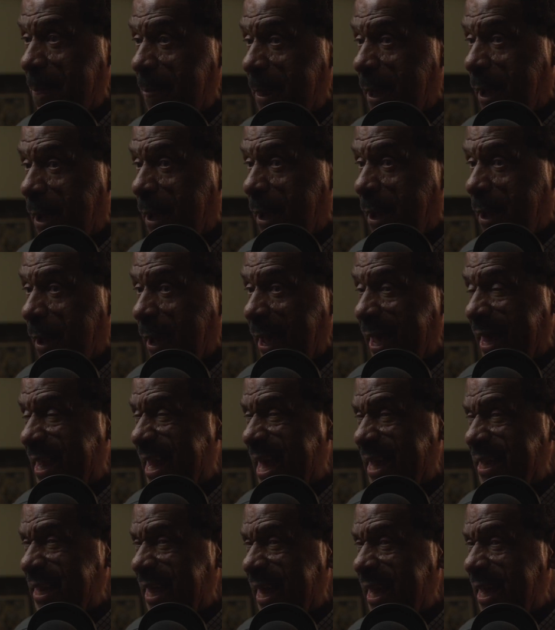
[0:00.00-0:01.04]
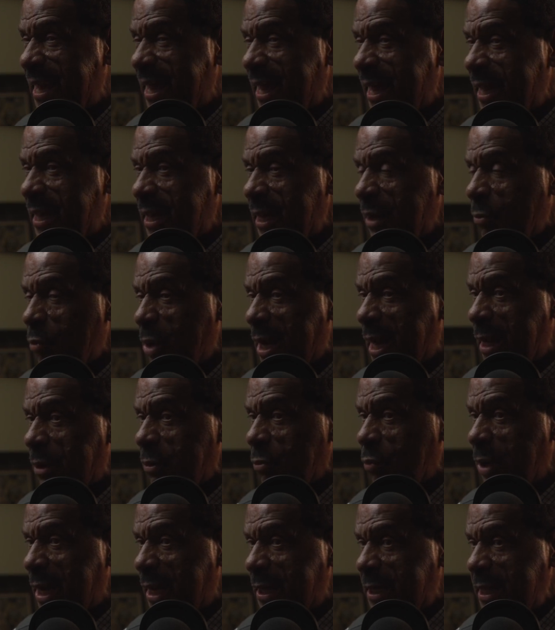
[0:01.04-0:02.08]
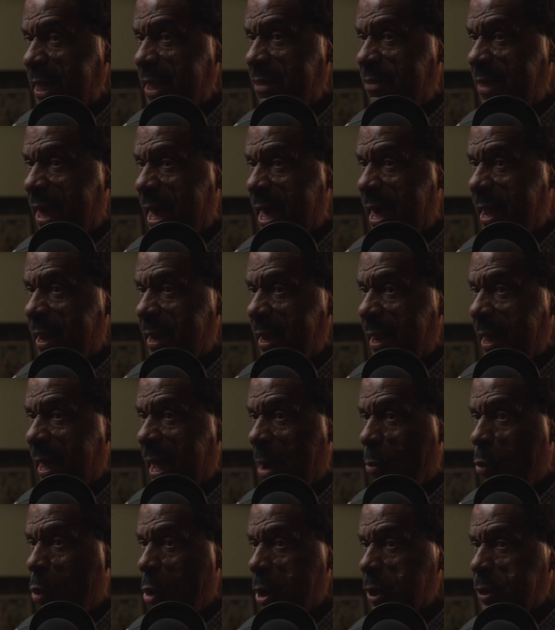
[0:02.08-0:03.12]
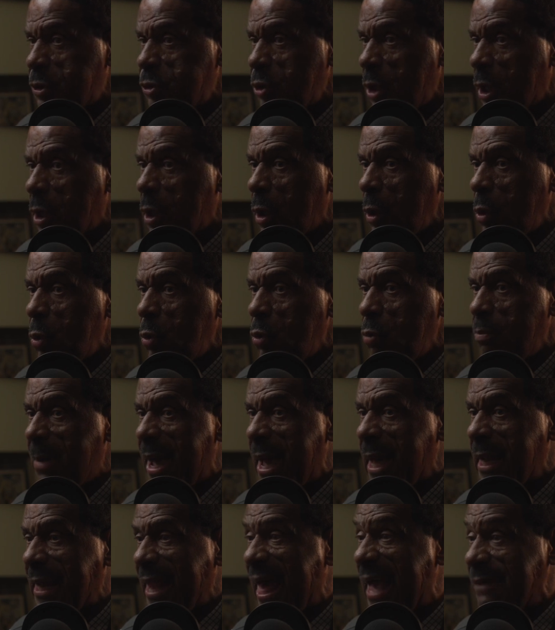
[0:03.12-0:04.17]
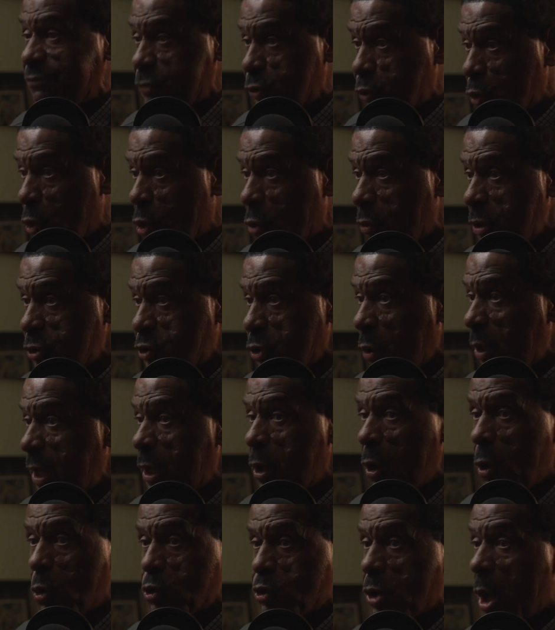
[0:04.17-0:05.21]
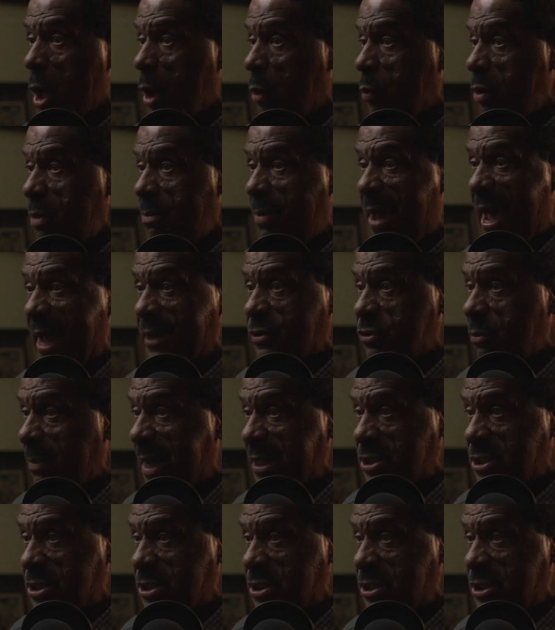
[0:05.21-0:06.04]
And when I did that, I wanted to include my life story. So it goes all the way back to my